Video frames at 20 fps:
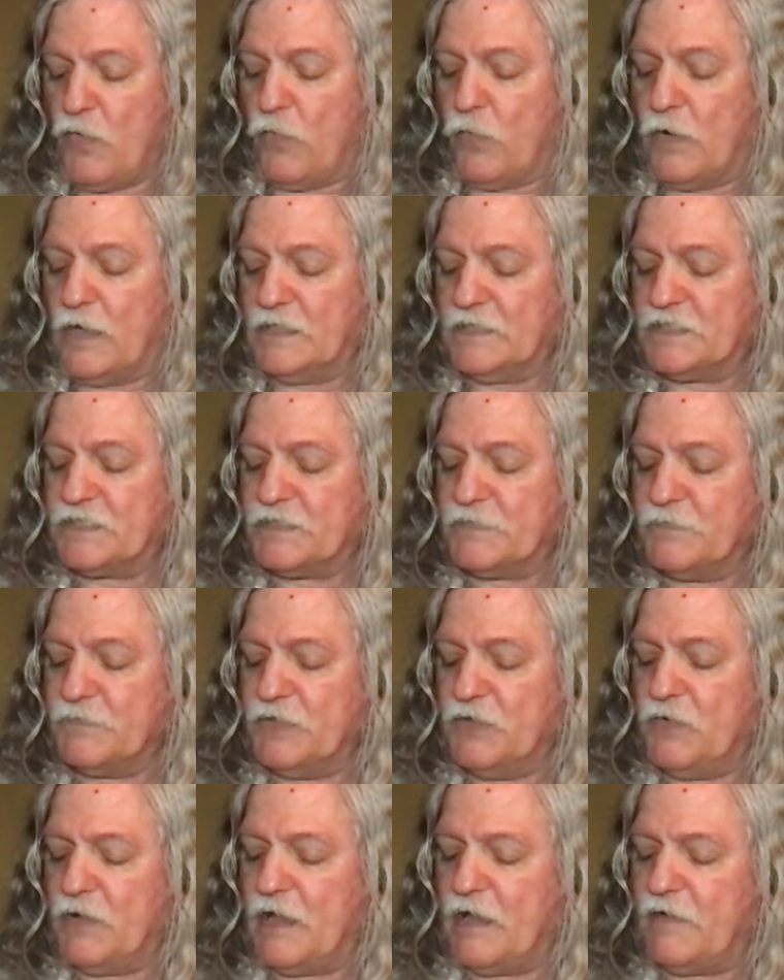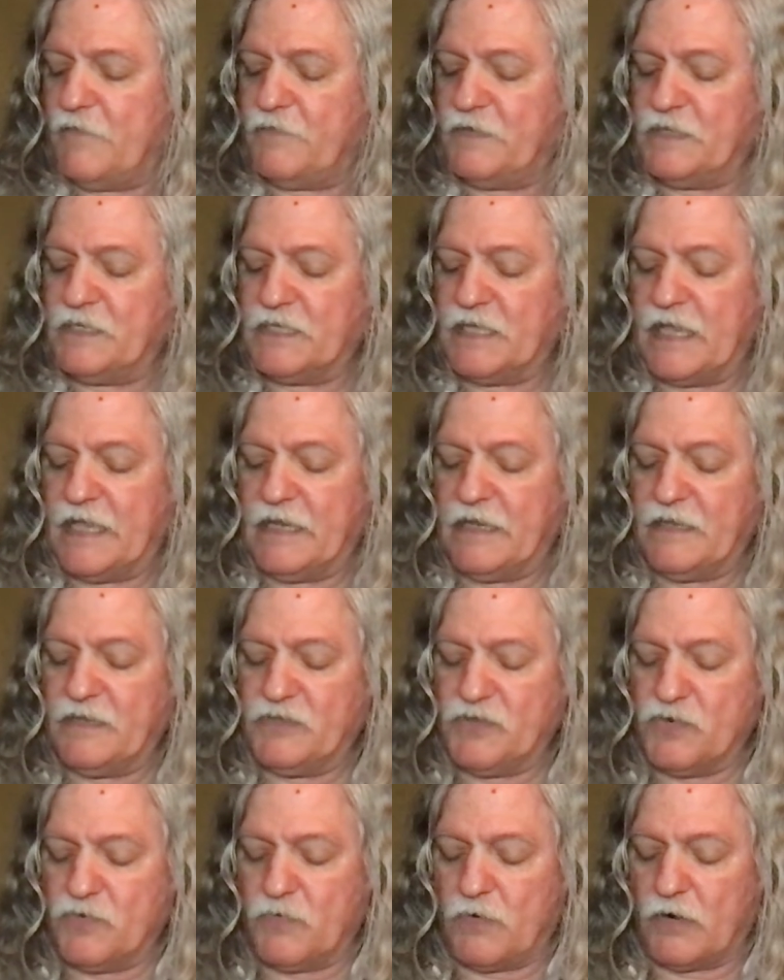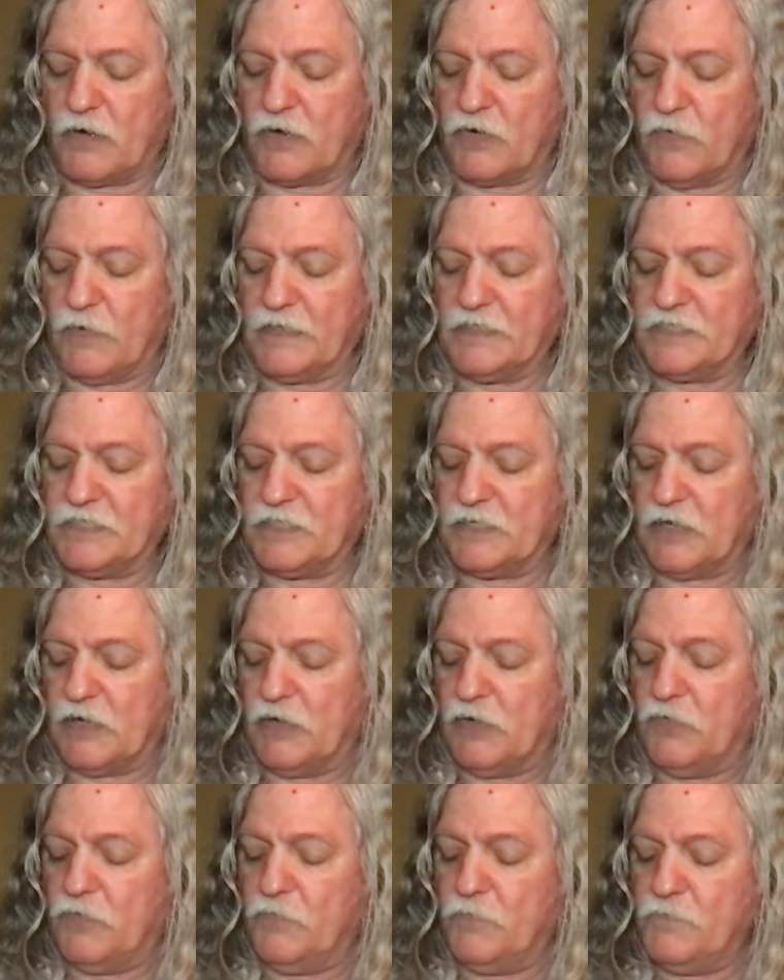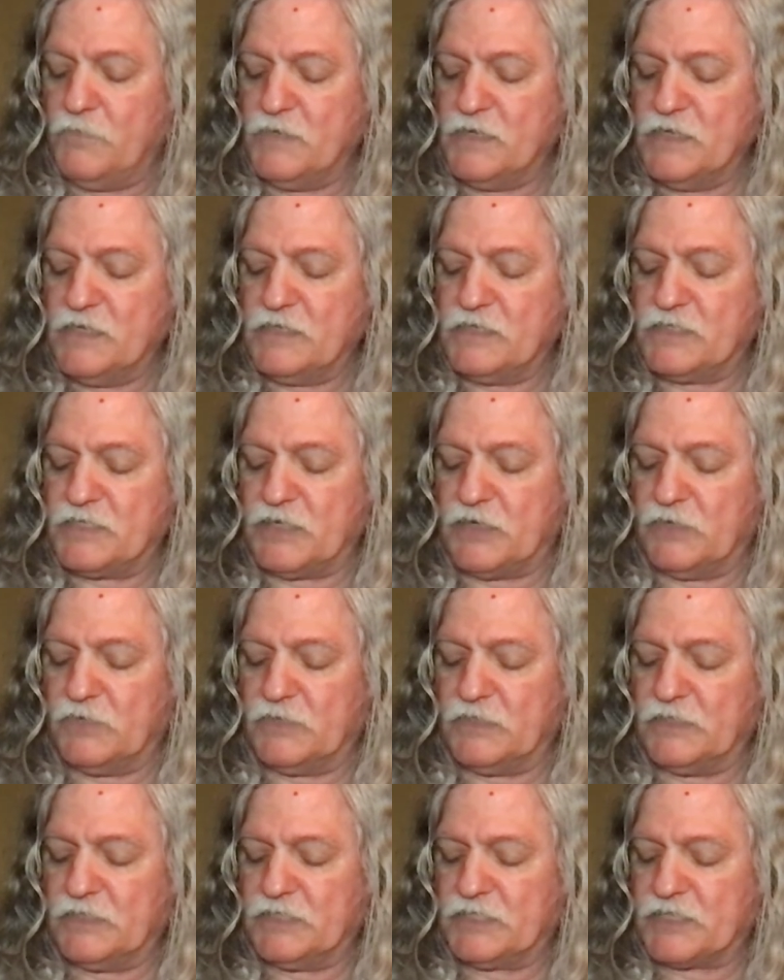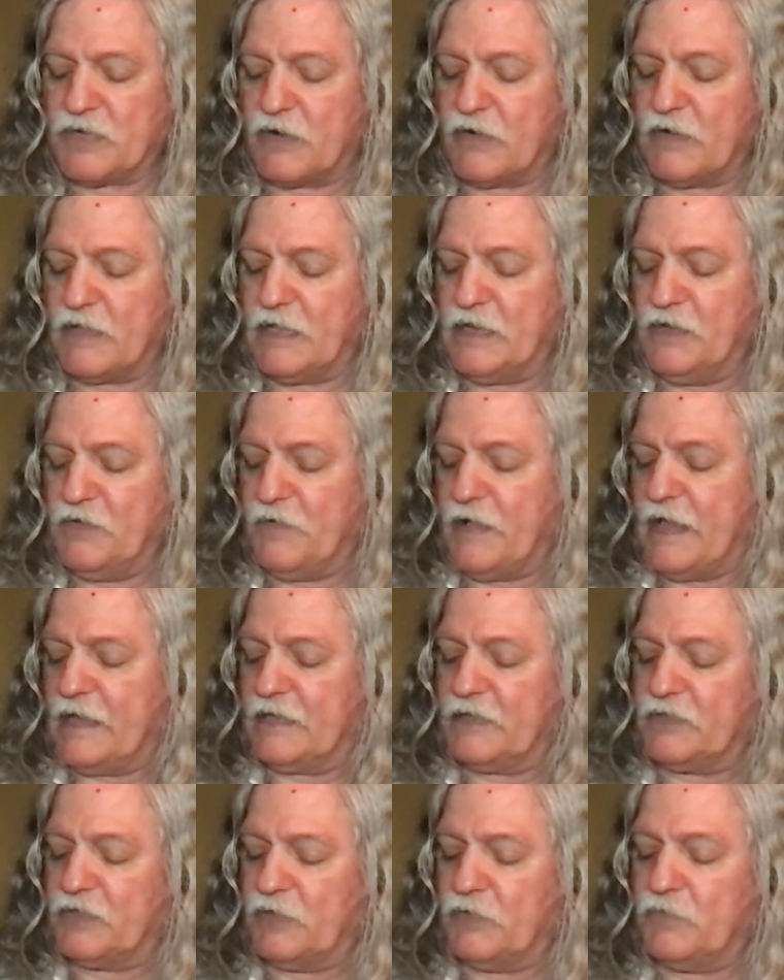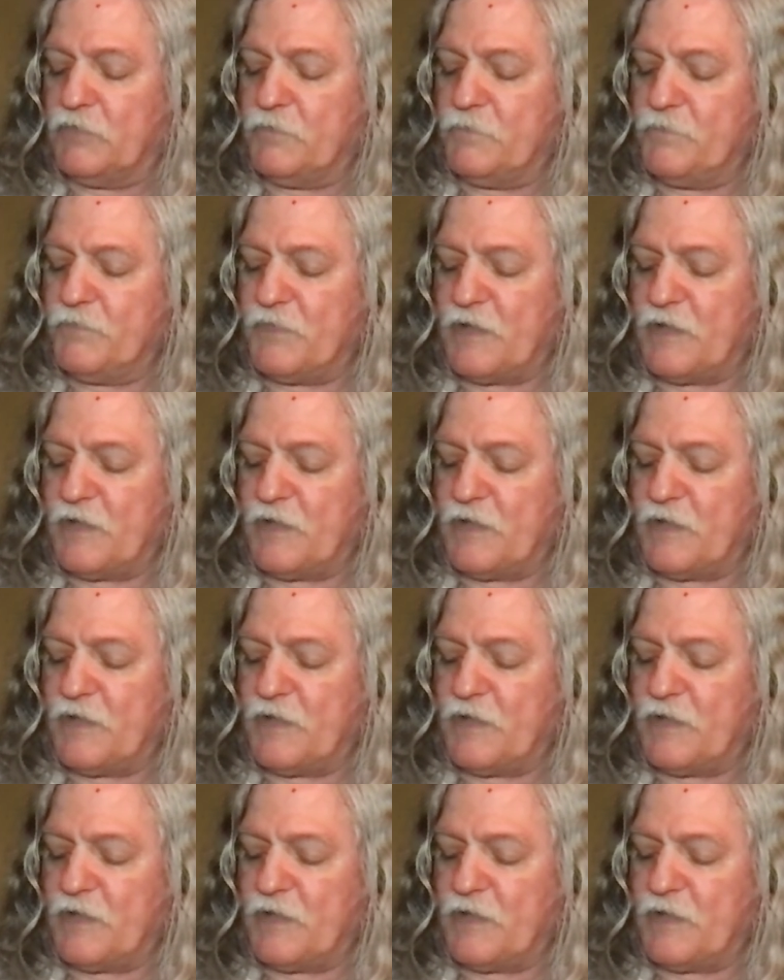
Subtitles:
Once you have indicated you are going to go, don't start a new anecdote.